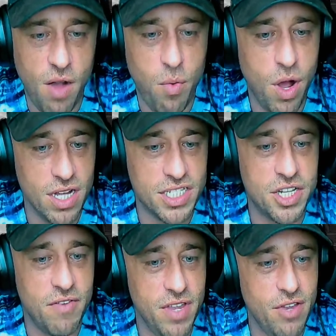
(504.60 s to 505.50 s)
was
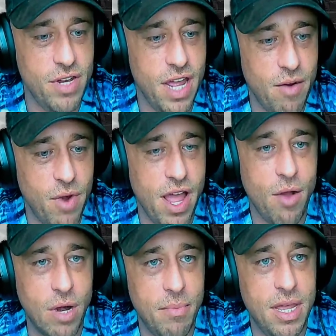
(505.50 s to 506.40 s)
serving, you damn right I
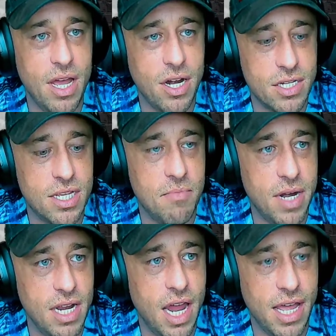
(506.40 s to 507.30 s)
want to be under
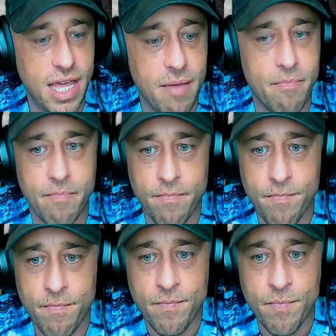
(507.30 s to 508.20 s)
somebody like him.
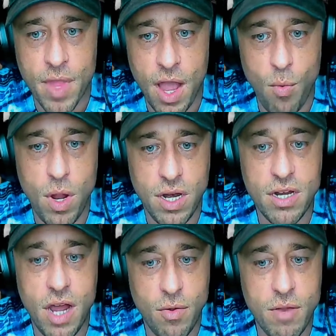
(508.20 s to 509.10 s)
I want
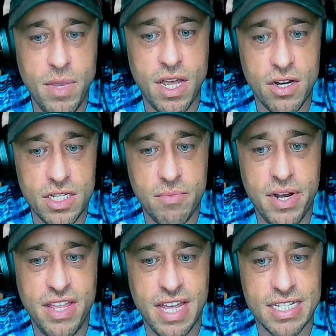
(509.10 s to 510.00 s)
to I want to be under
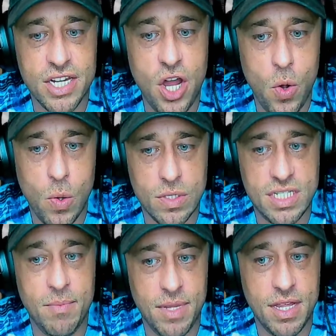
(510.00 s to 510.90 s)
somebody that's known,
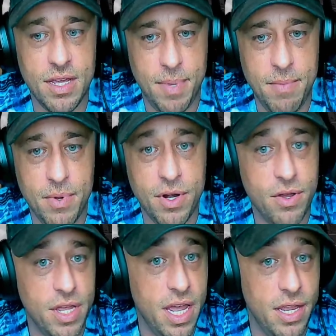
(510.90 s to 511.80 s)
someone that people
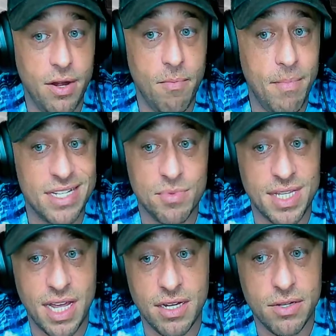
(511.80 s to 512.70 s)
know that hey, you don't mess
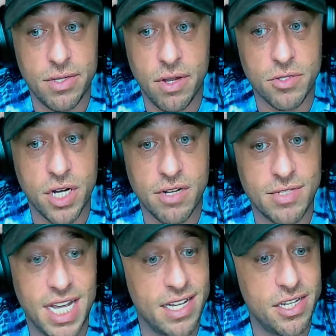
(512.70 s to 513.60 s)
with that dude. Don't try to
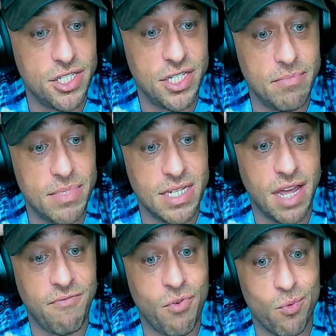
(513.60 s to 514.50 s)
attack his ships.
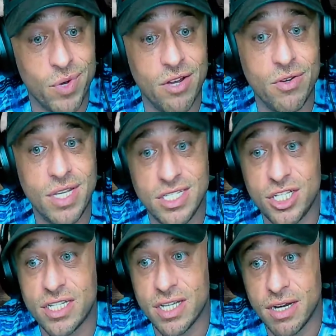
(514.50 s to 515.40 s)
Like for real, he's
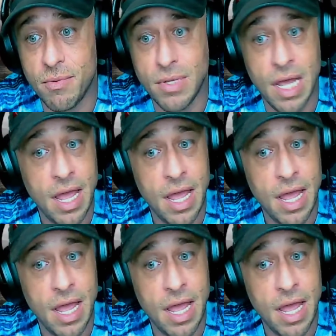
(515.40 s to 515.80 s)
just gonna.